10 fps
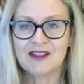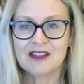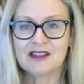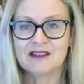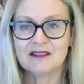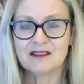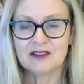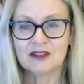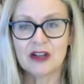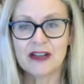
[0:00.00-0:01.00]
the
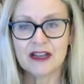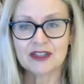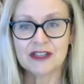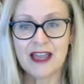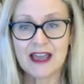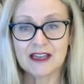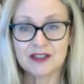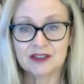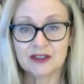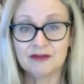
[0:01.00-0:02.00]
client actually
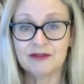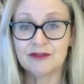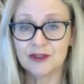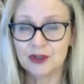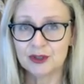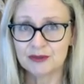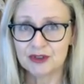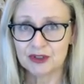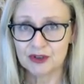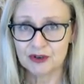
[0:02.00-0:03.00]
had confirmed
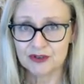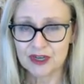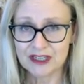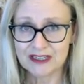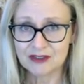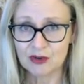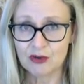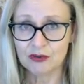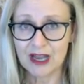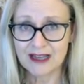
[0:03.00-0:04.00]
that a contract had
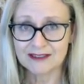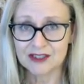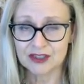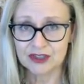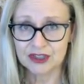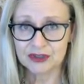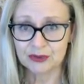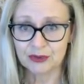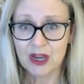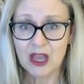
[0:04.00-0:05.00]
gone
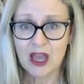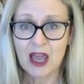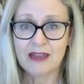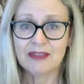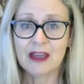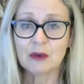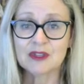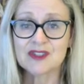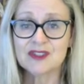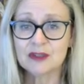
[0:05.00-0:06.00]
unconditional and they
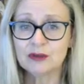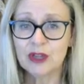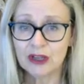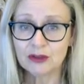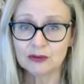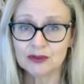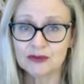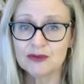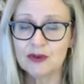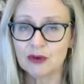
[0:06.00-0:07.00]
were still held
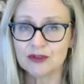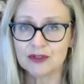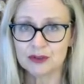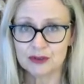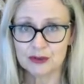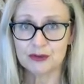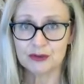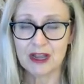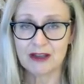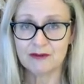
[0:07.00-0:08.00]
not
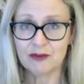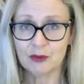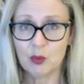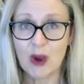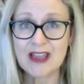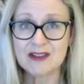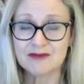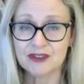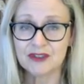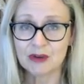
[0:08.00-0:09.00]
to have
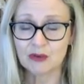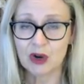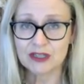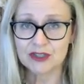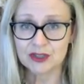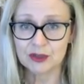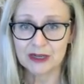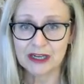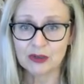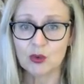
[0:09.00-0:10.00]
waived their right to
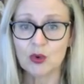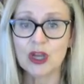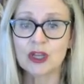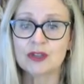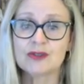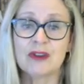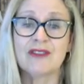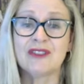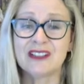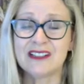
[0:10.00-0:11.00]
terminate or to
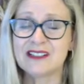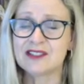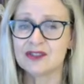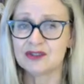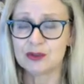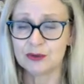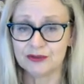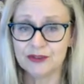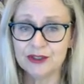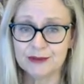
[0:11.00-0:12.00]
have elected to
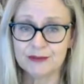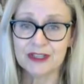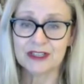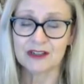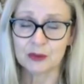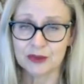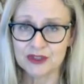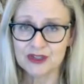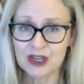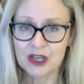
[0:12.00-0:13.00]
affirm, in other
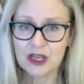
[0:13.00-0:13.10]
words,